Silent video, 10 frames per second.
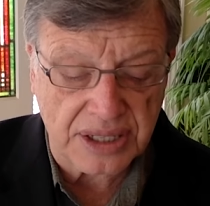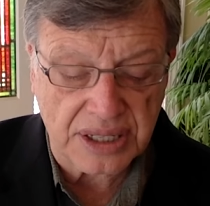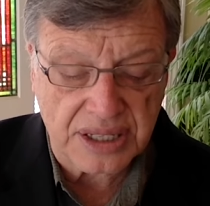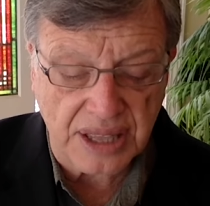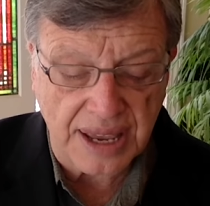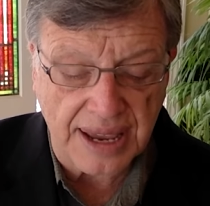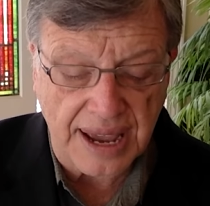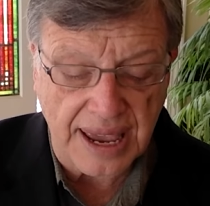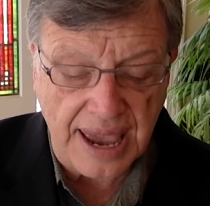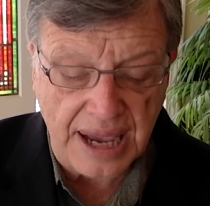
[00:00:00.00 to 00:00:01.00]
It's like
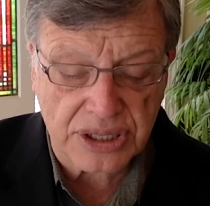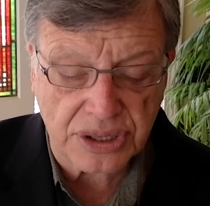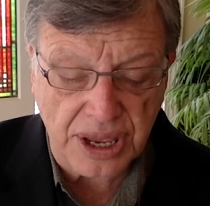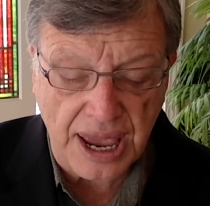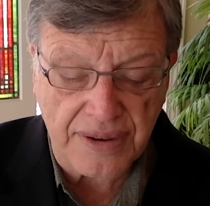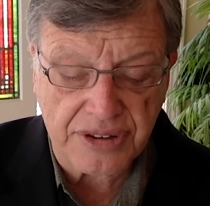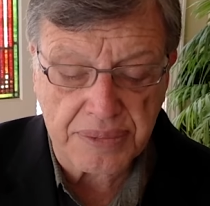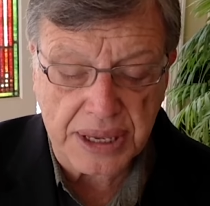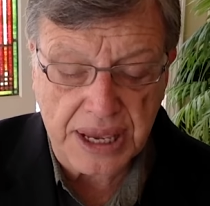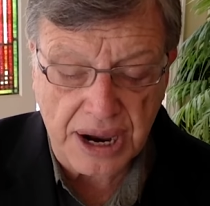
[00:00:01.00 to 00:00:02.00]
I actually have to
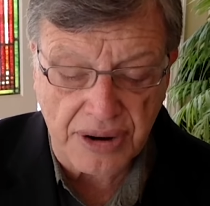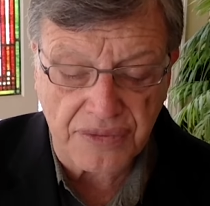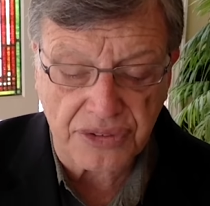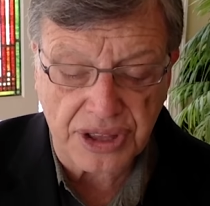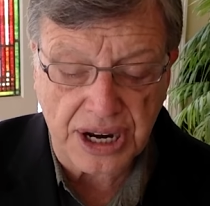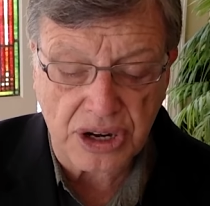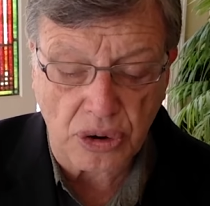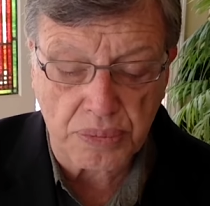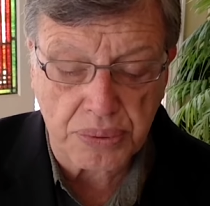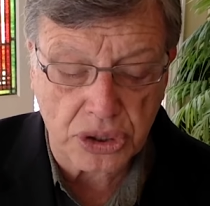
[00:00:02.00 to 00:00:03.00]
be careful that I
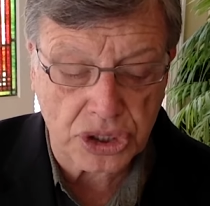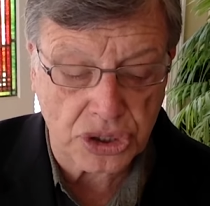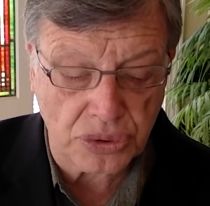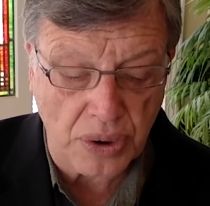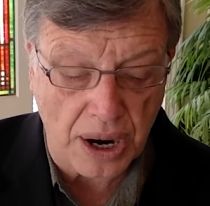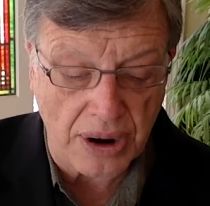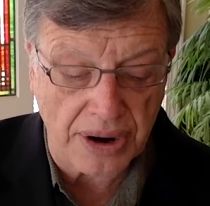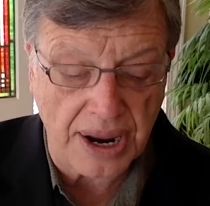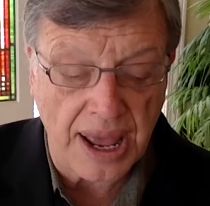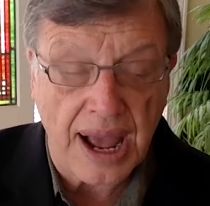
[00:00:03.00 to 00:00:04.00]
don't push too hard